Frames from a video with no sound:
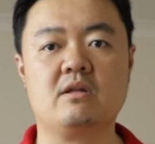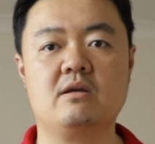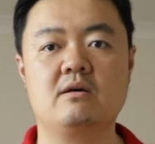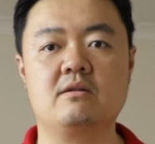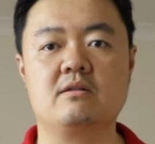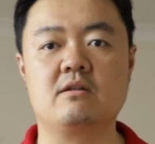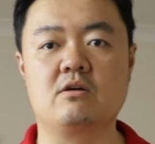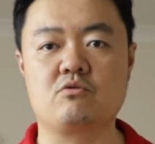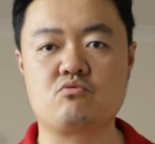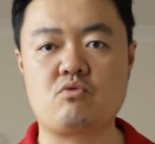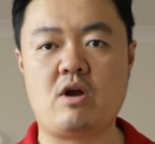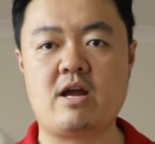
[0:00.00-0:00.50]

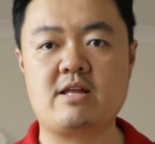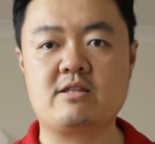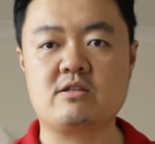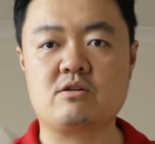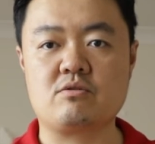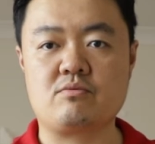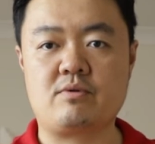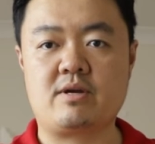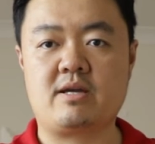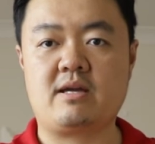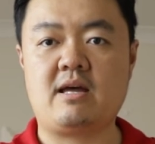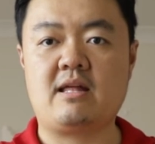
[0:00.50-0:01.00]
the
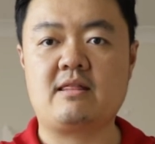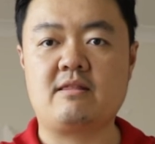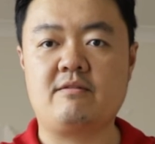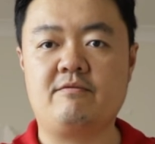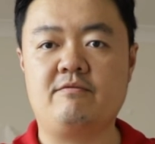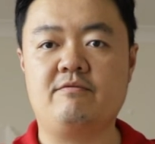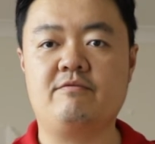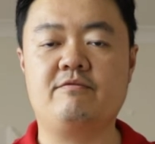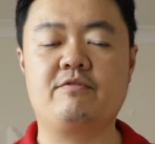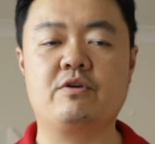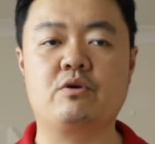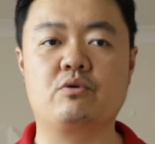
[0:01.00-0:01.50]
rendering and the
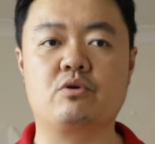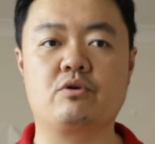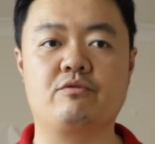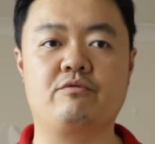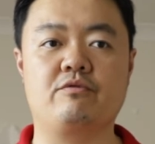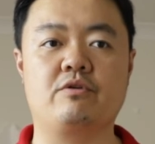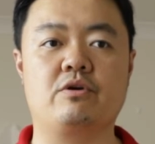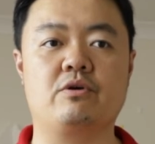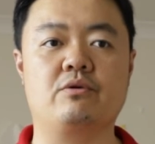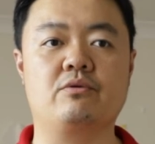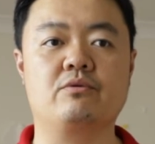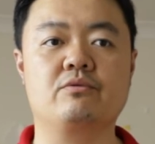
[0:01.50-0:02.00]
field of
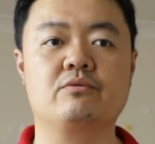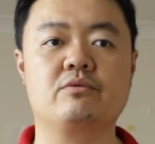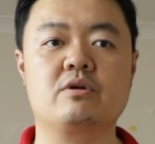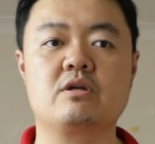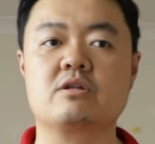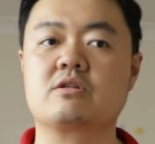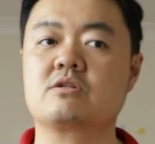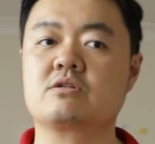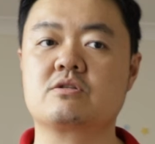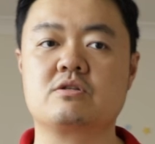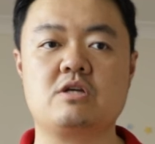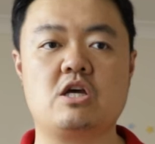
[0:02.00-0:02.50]
view.
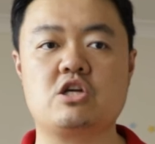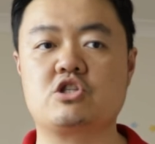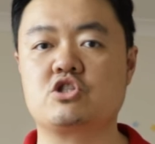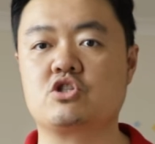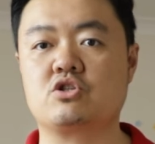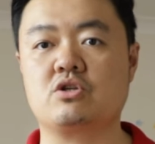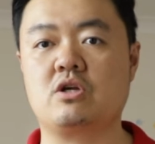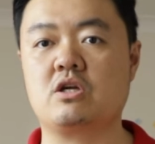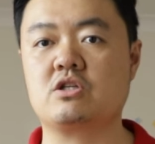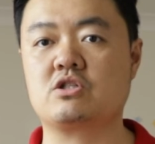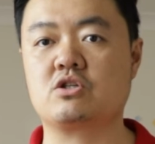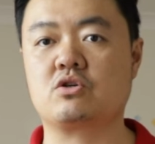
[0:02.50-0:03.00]

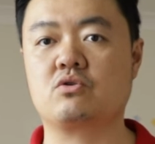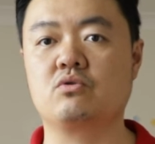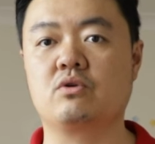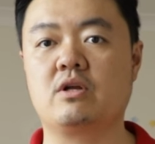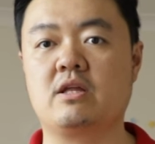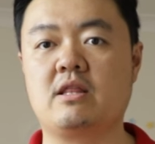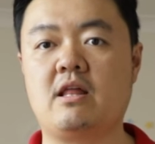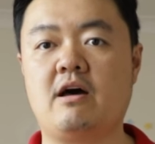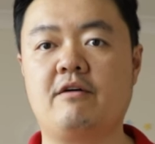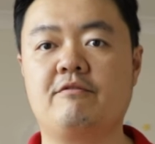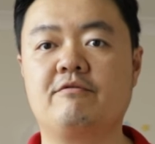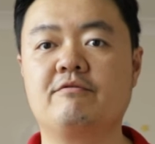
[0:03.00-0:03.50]
It's good
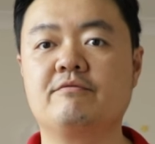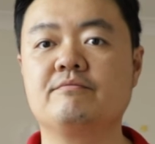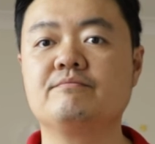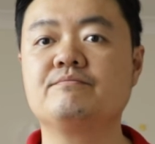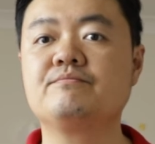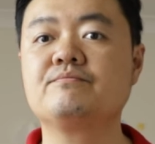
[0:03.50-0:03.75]
enough.